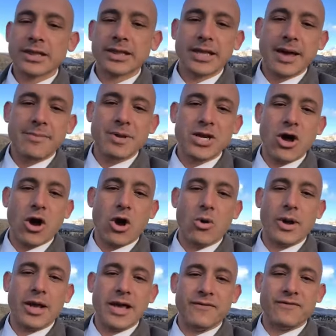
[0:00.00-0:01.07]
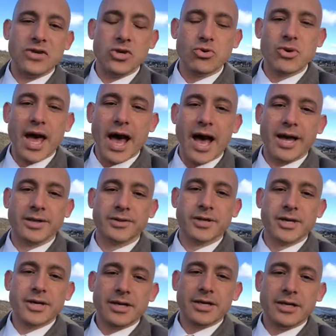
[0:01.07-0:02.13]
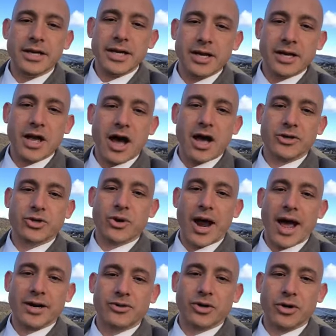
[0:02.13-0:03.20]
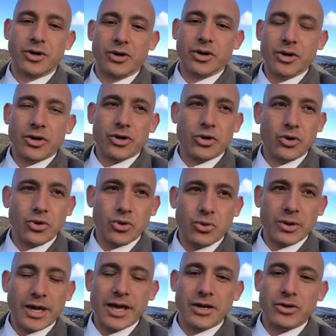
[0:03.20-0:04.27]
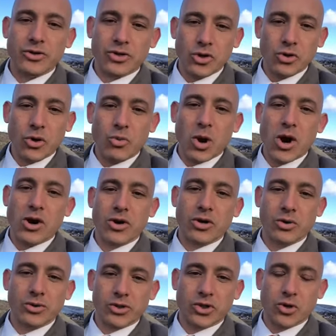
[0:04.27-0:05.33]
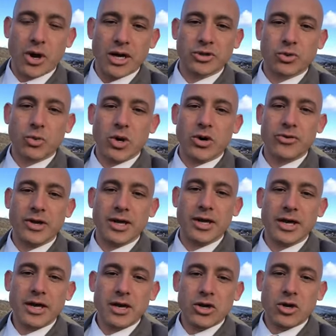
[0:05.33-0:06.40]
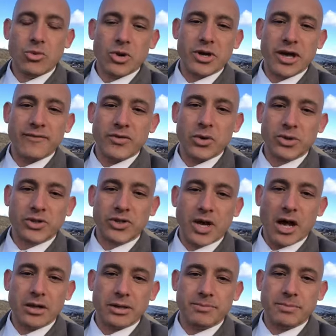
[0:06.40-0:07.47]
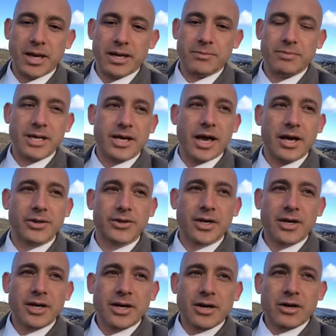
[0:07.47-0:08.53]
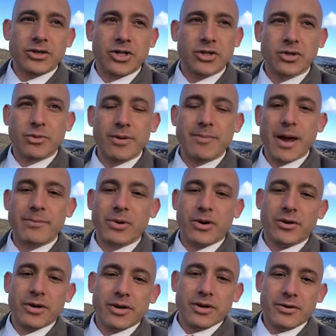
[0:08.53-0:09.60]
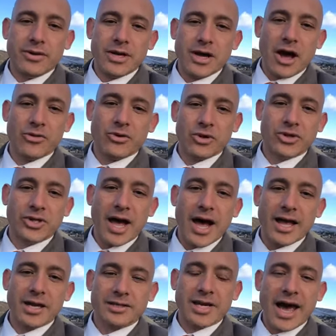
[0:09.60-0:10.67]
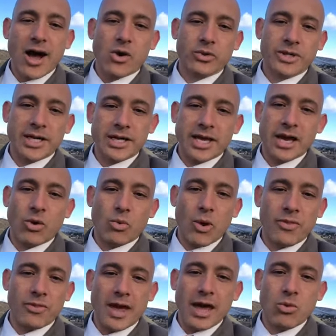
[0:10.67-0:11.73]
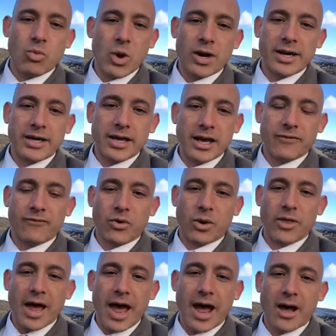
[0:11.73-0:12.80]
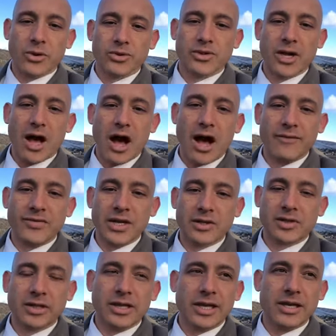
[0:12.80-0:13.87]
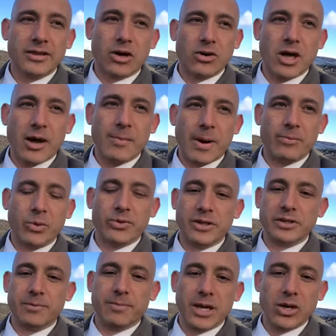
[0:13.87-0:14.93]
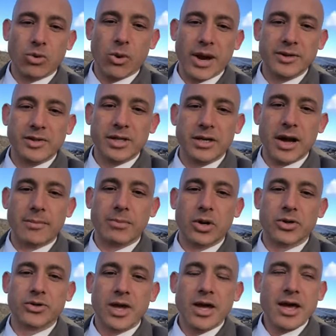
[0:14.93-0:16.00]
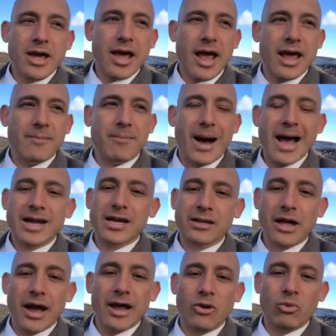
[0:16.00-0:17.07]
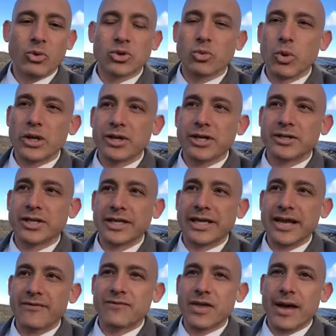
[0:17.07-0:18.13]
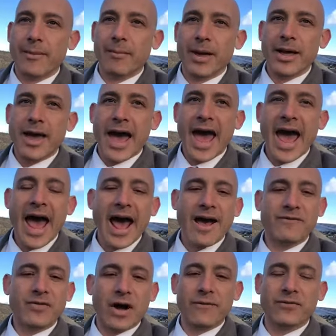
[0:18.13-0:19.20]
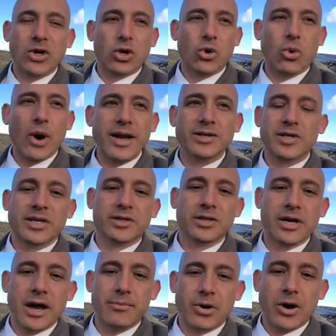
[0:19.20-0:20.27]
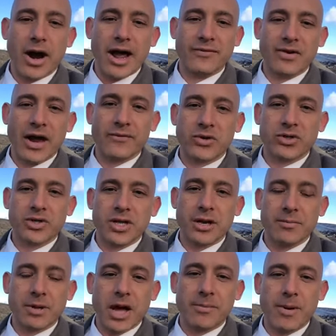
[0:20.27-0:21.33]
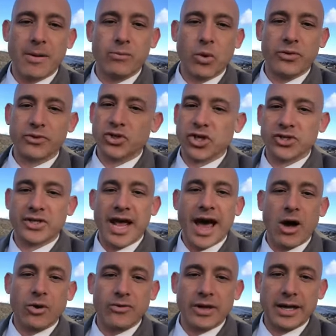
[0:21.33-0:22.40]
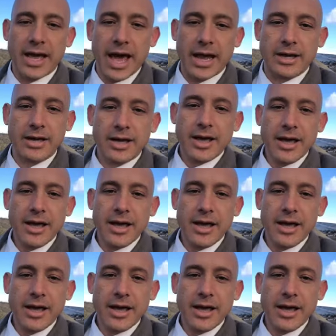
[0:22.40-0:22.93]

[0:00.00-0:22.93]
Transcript: Let me know if you guys need a contractor who can do the work, who is trustworthy, who will give you a solid bid because just remember, the other side is out to get what they want to get for the house. Obviously, they'll come up with these big crazy numbers, and my client was willing to give them half of the craziest number I've ever seen them come up with just out of the gate.